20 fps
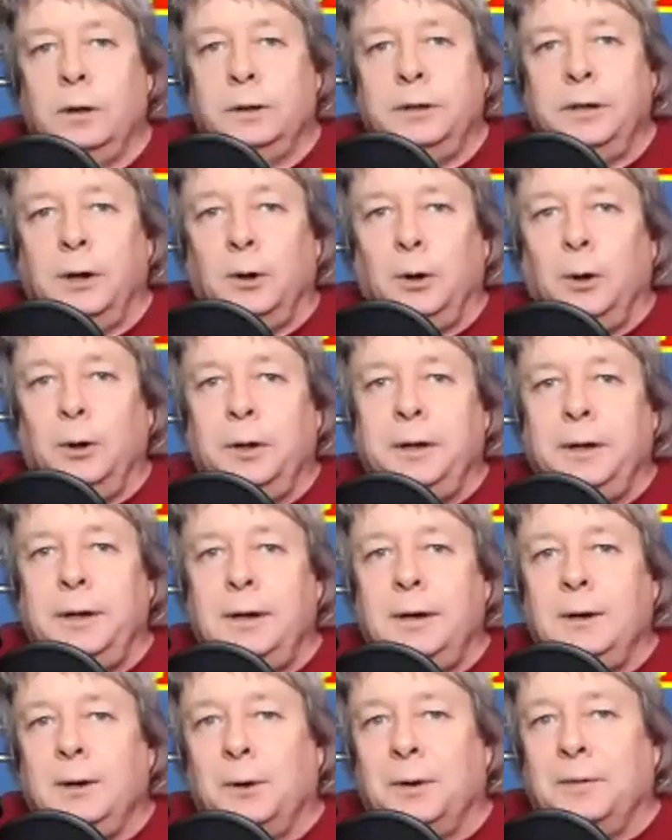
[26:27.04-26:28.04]
you heard it
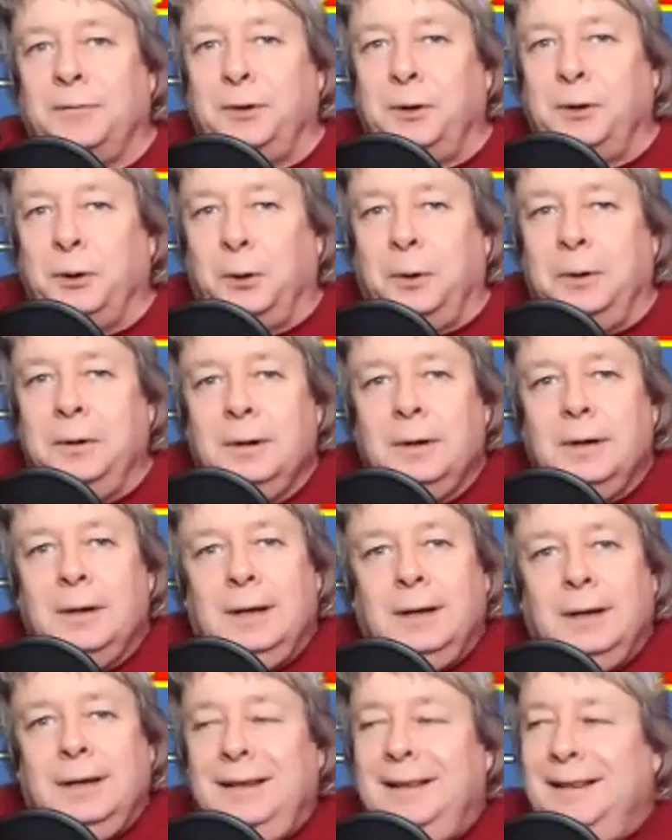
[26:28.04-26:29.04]
here.
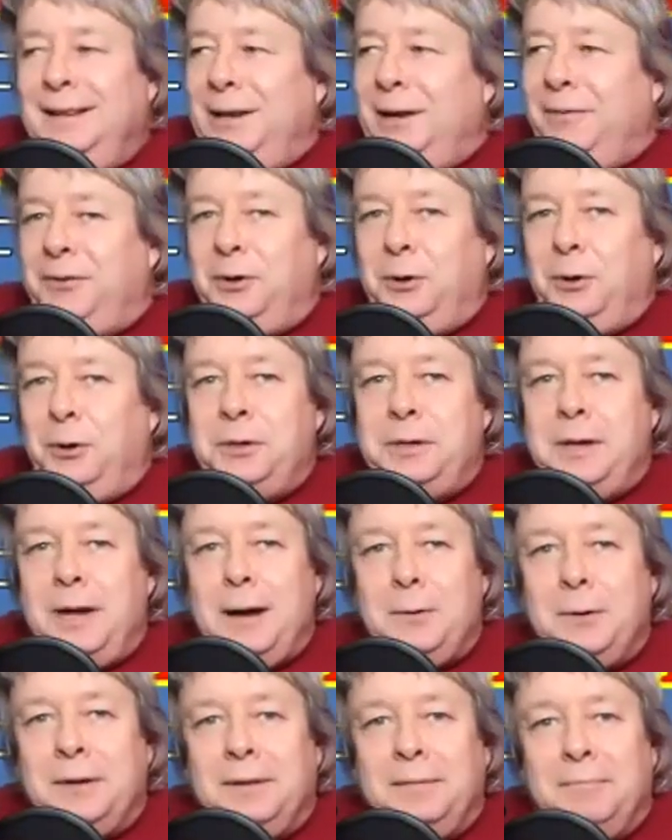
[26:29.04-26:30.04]
If you're
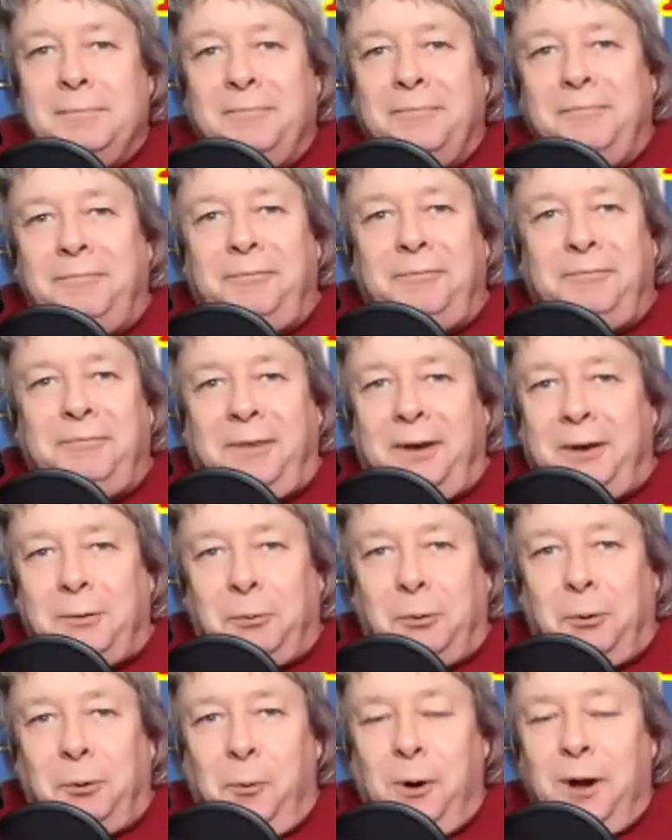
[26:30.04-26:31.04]
down in
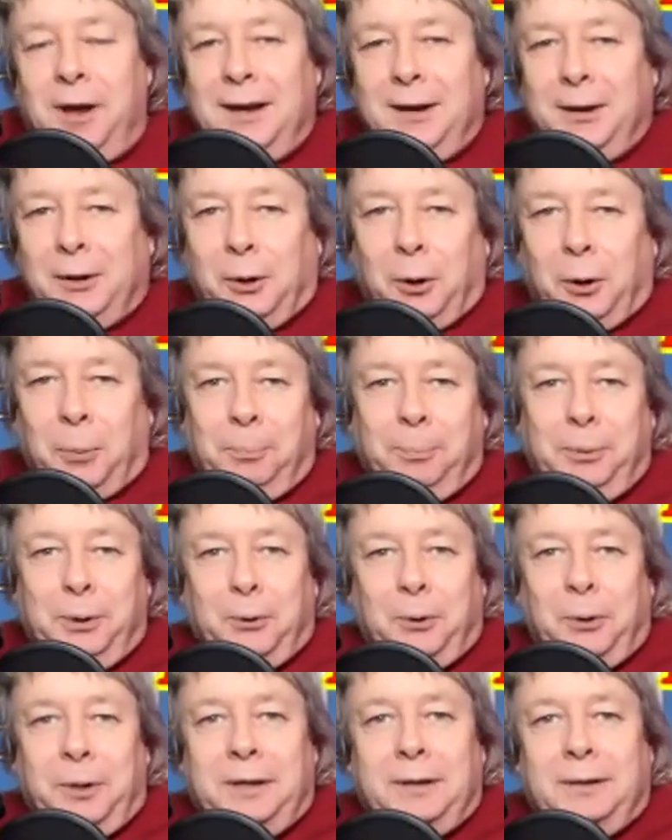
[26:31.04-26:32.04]
Federal Way or
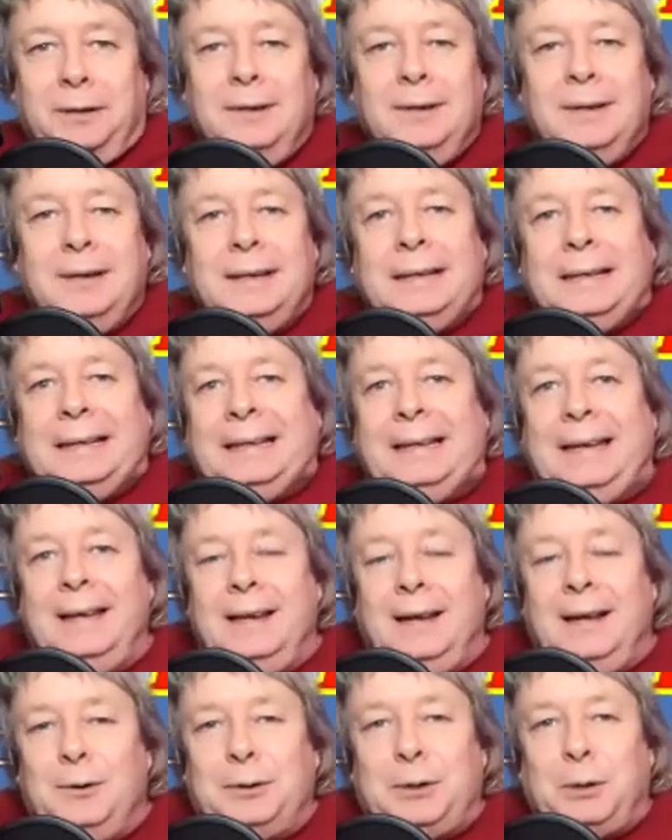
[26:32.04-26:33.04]
Burien,
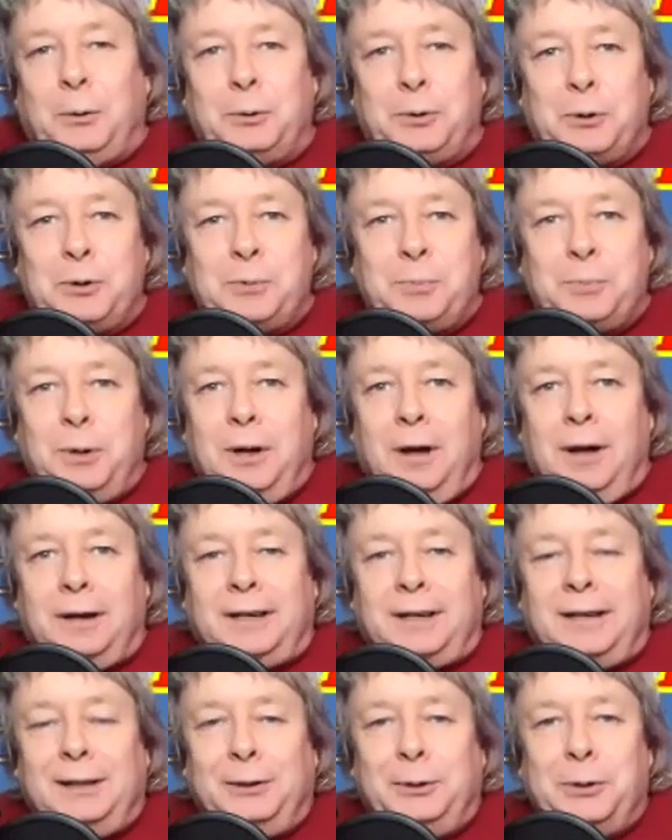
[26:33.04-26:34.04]
get out there with those
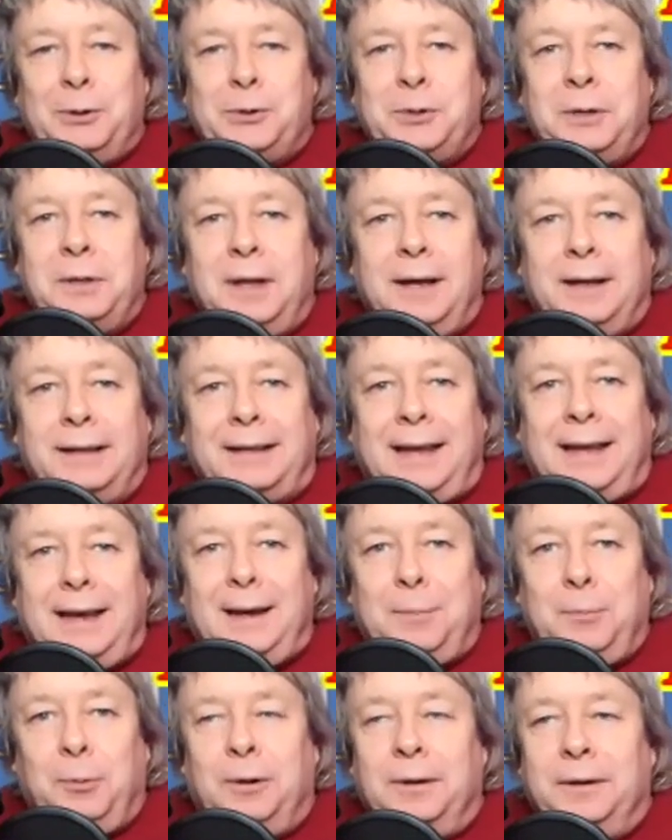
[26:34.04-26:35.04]
binoculars and that
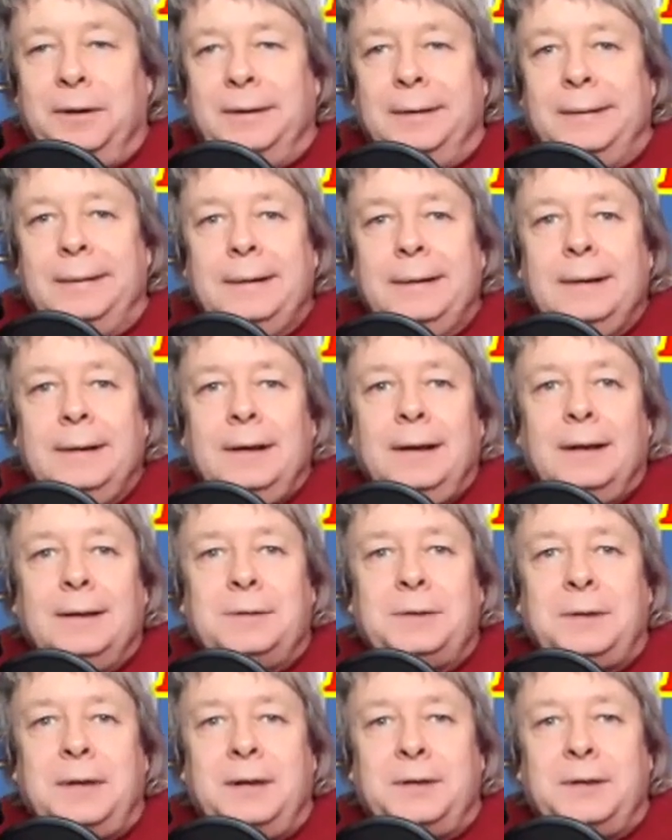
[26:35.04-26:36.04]
camera and
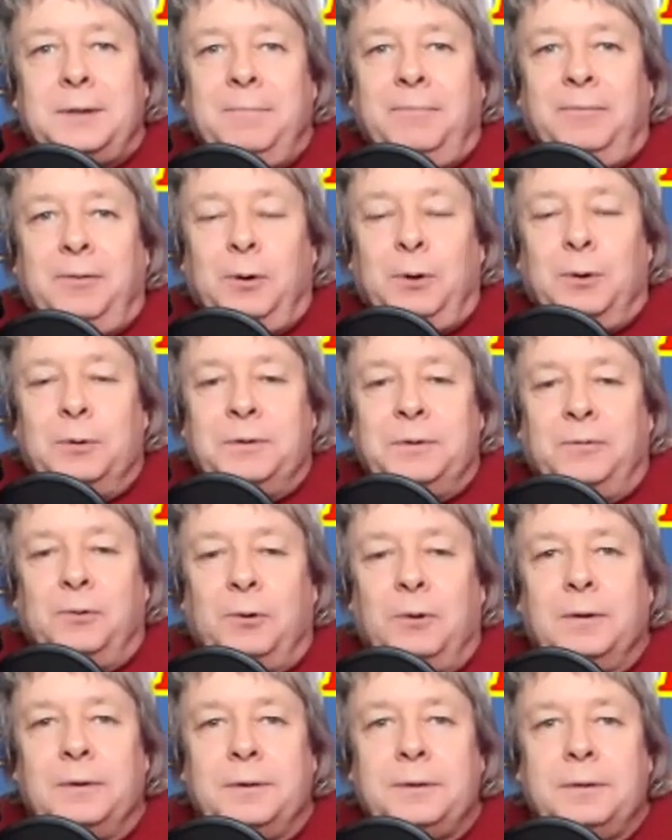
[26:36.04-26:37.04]
take some photos
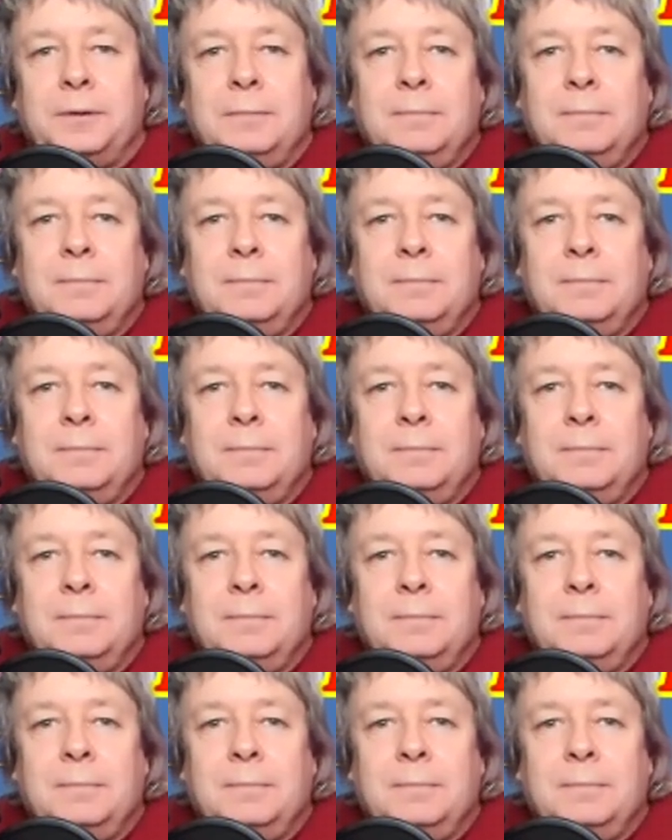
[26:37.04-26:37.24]
for us.